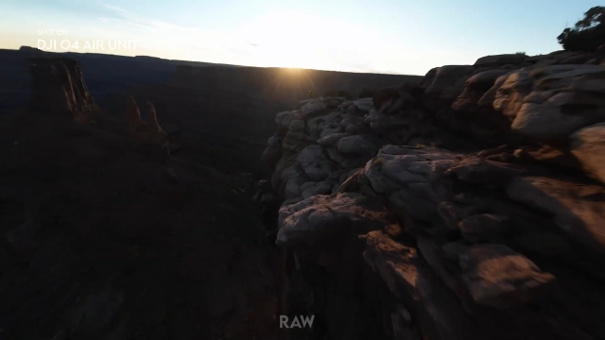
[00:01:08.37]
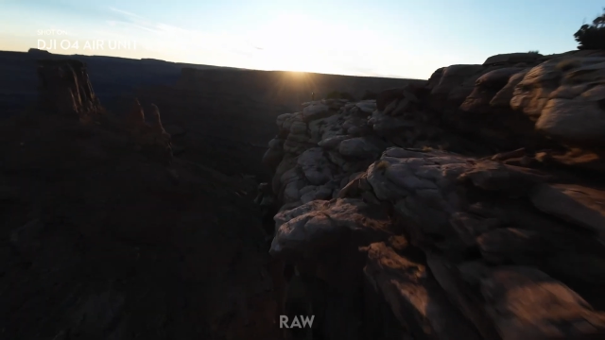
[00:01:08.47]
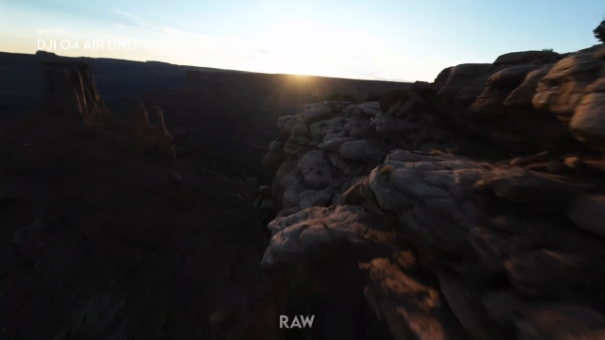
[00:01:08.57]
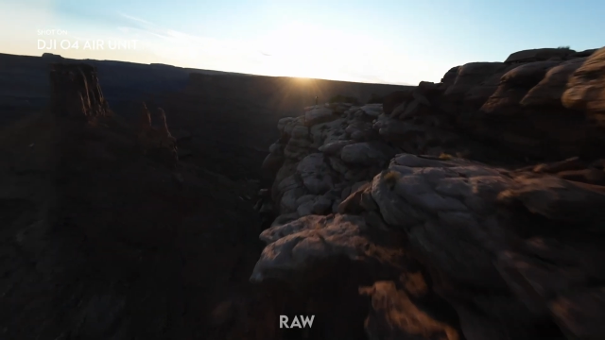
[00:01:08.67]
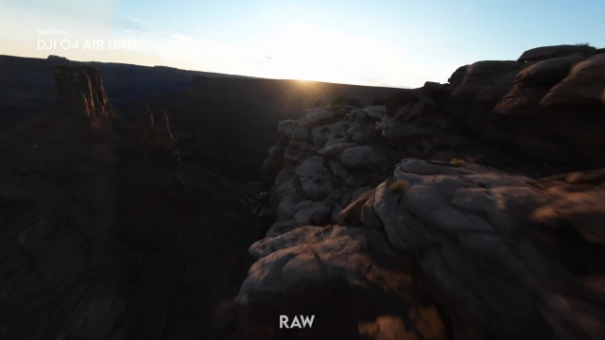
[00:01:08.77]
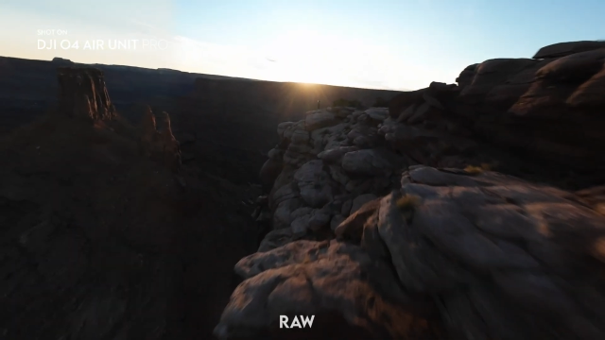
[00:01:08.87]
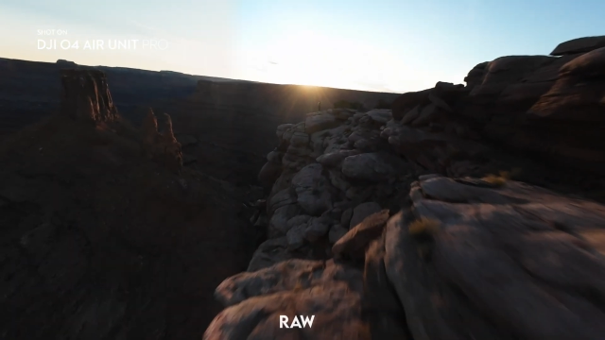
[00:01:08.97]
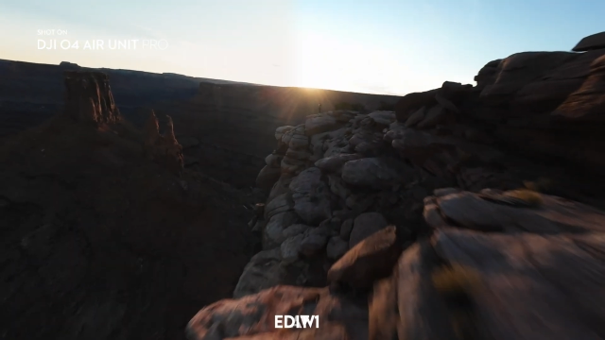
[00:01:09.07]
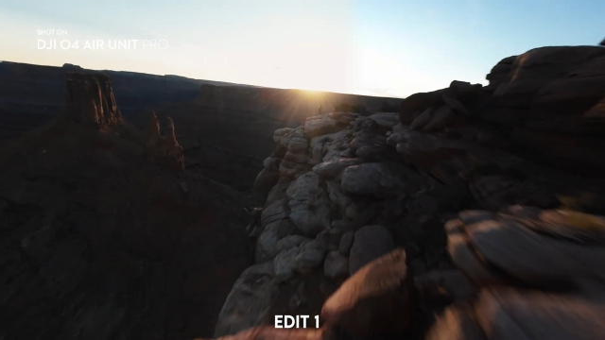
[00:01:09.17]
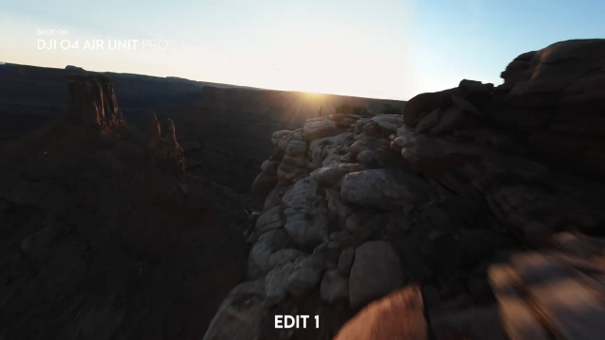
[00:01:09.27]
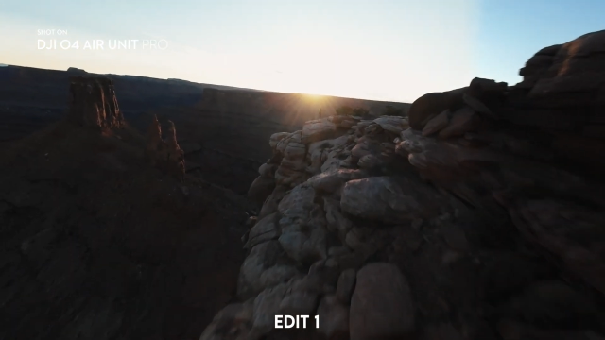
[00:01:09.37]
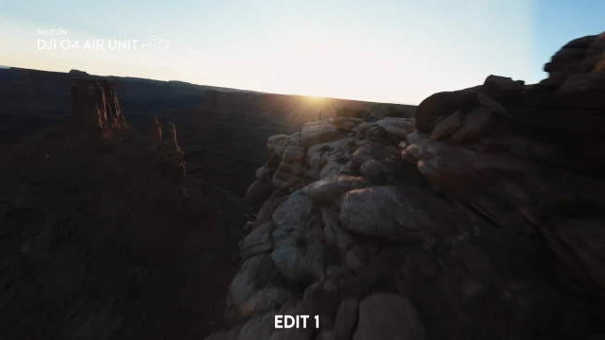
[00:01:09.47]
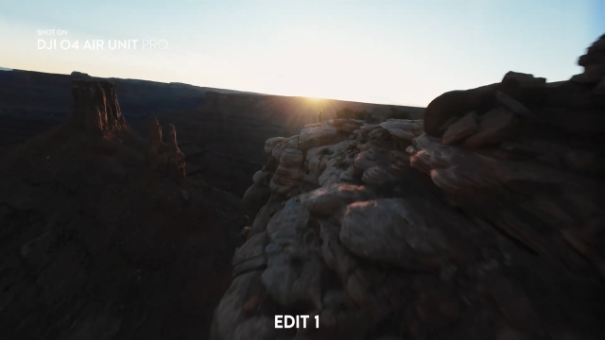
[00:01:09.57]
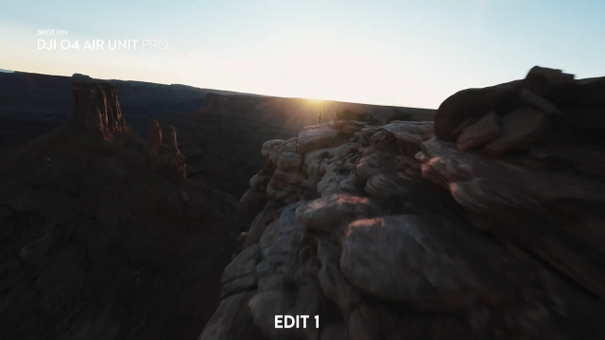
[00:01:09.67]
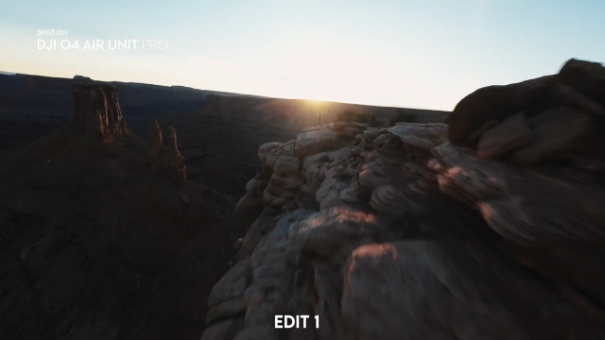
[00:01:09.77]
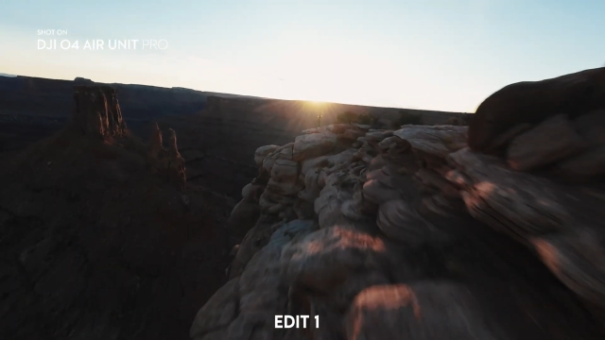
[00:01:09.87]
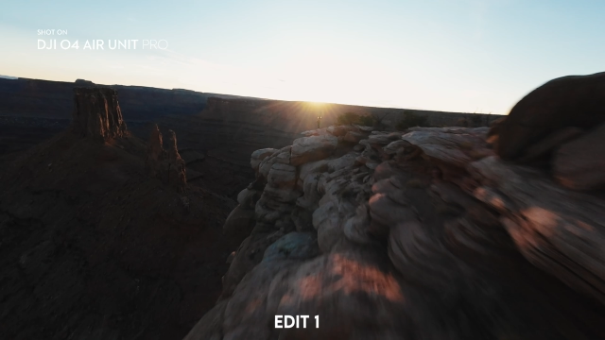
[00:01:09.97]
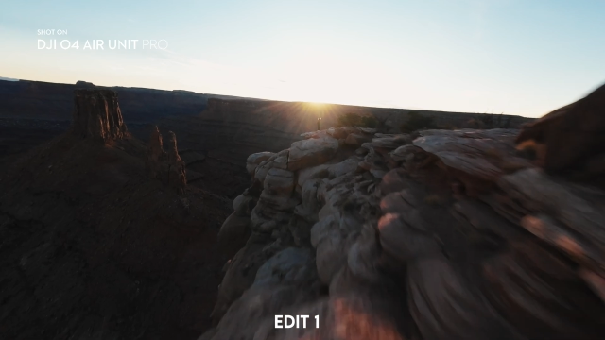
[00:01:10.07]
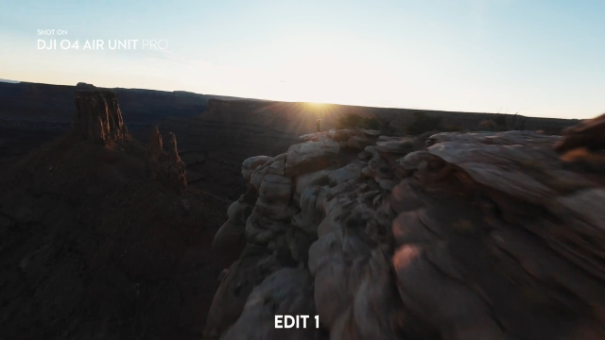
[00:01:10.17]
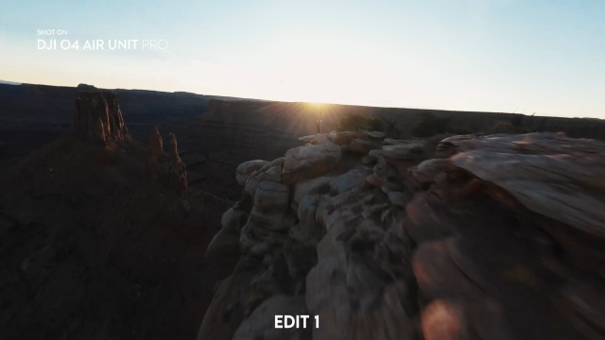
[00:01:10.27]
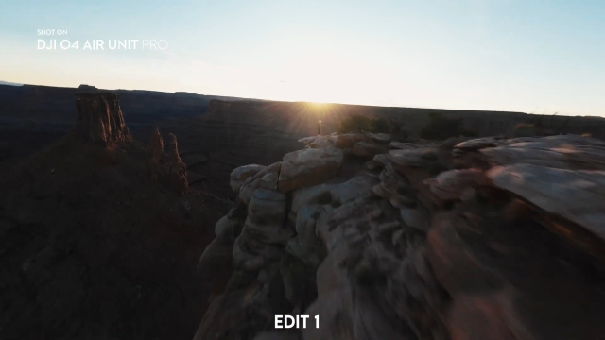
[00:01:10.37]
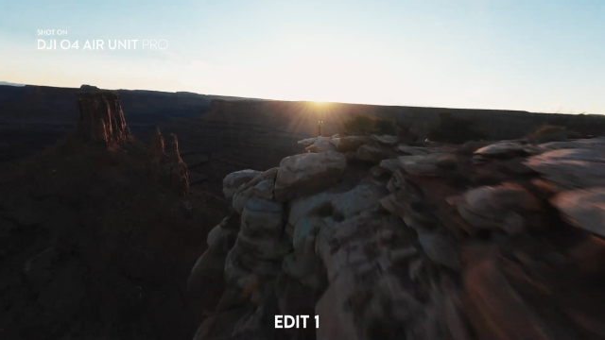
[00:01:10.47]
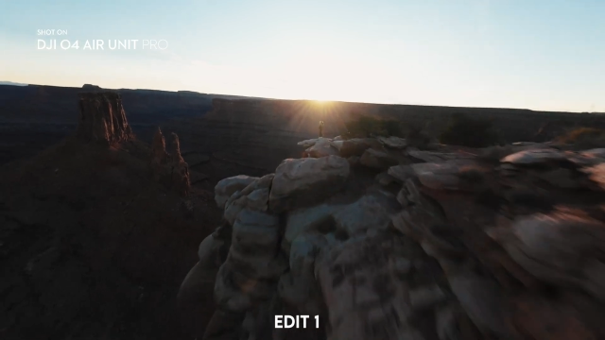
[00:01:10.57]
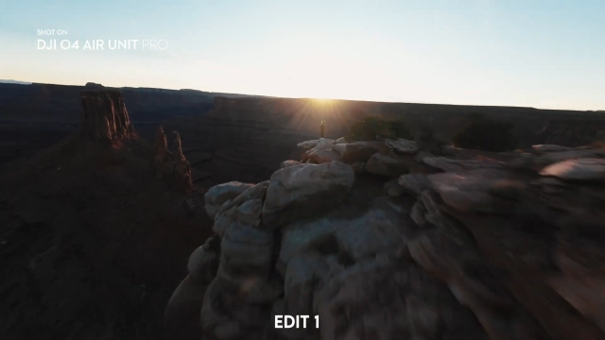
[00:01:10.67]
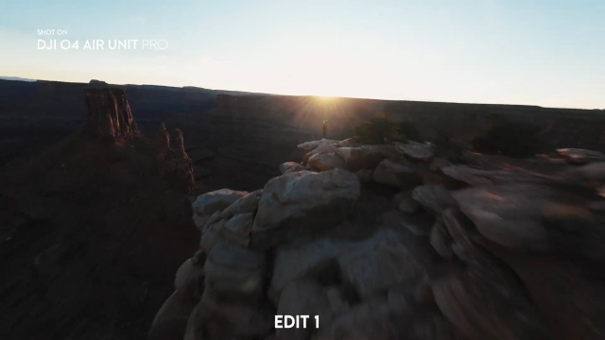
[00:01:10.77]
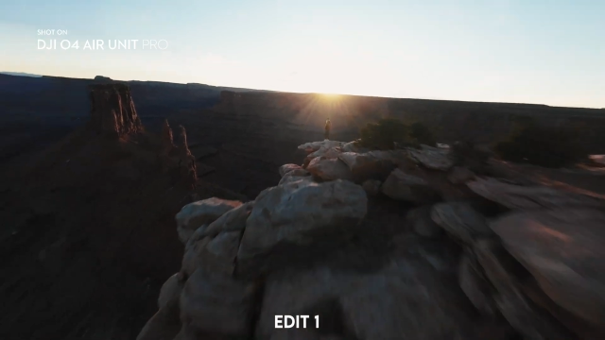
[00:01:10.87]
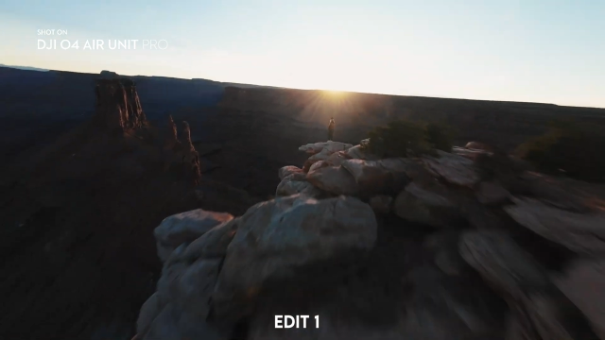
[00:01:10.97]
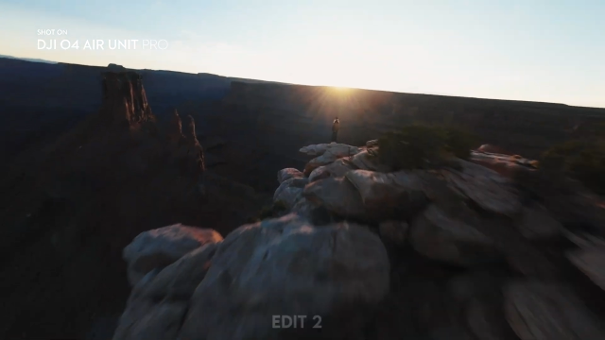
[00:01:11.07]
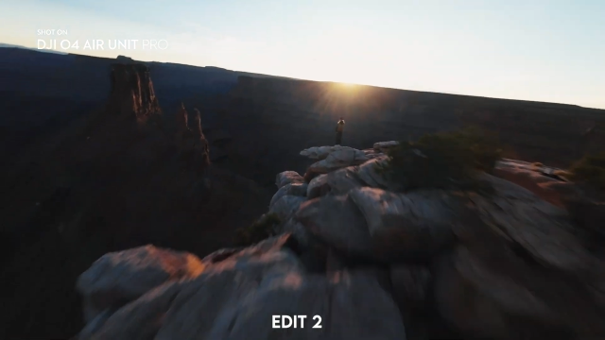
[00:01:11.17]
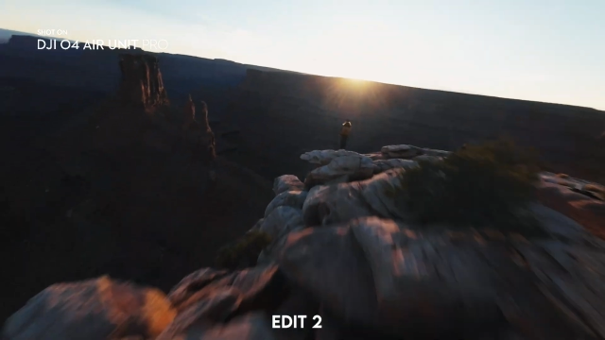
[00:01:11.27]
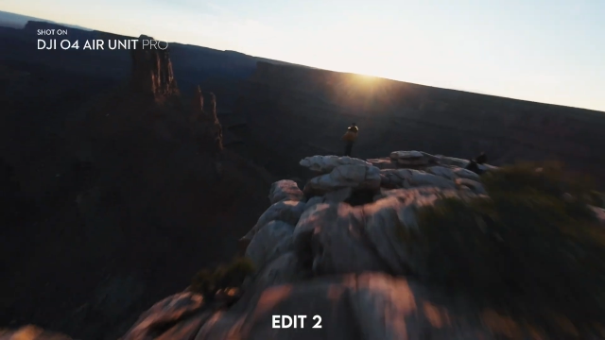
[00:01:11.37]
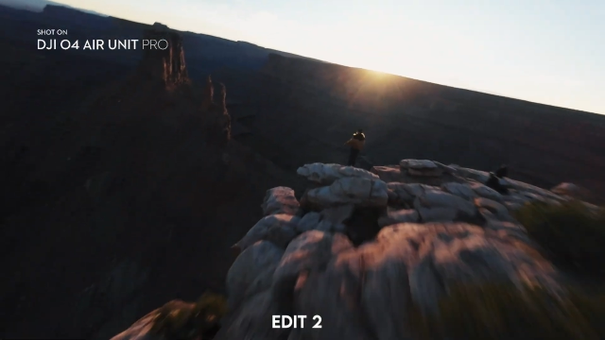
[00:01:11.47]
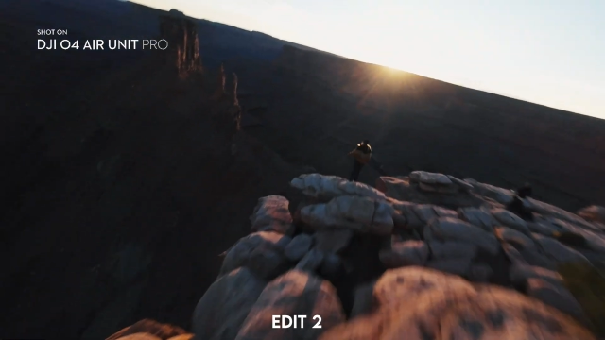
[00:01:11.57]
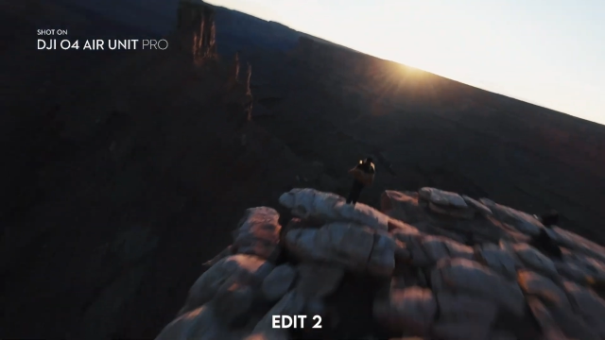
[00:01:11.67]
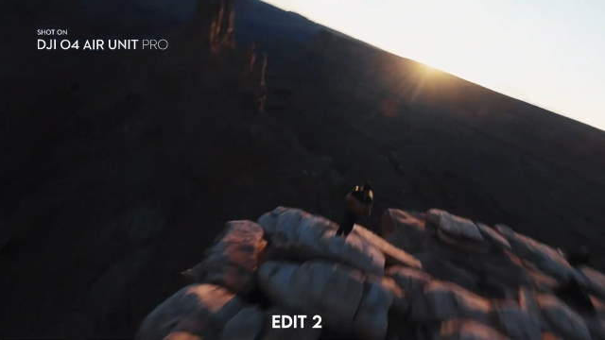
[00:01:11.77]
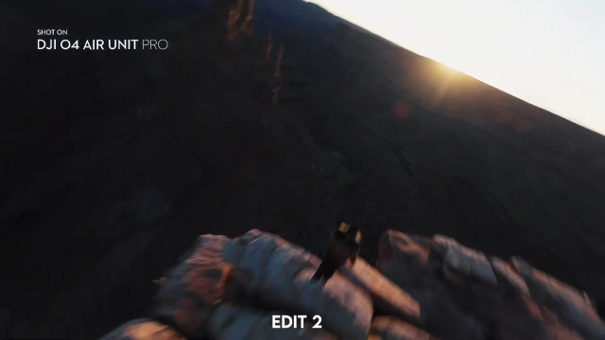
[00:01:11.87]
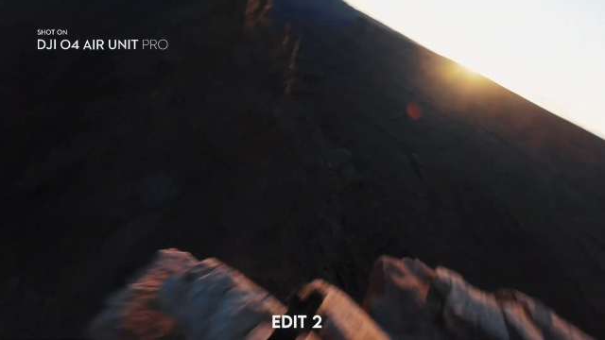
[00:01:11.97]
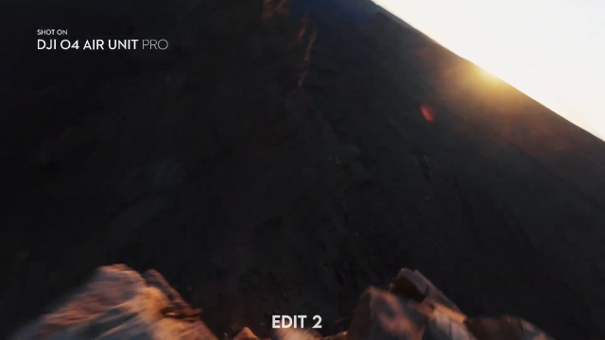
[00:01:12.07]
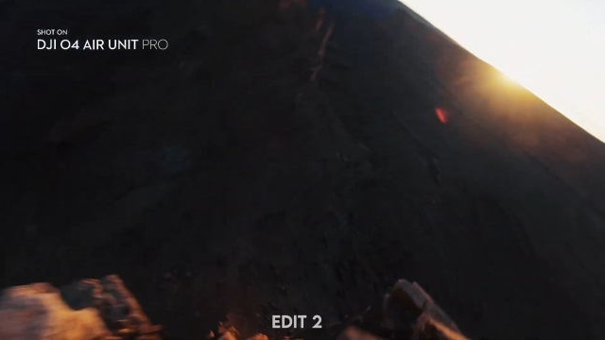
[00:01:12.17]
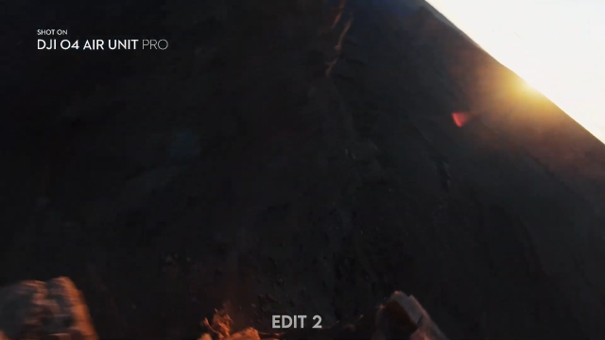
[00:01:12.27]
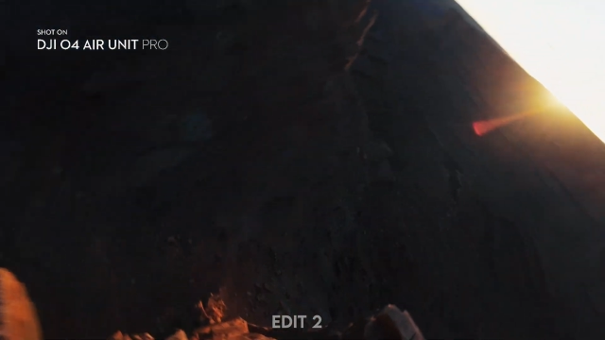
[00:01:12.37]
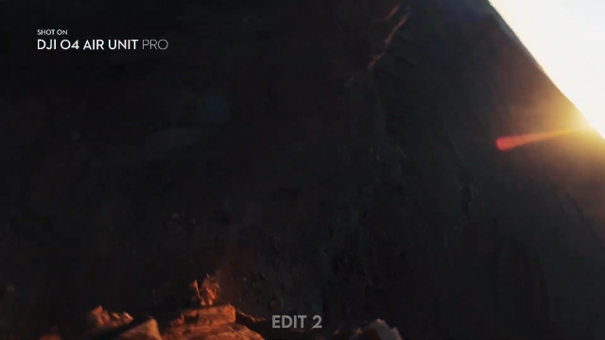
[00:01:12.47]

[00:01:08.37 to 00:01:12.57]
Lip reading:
[unreadable: no face in view]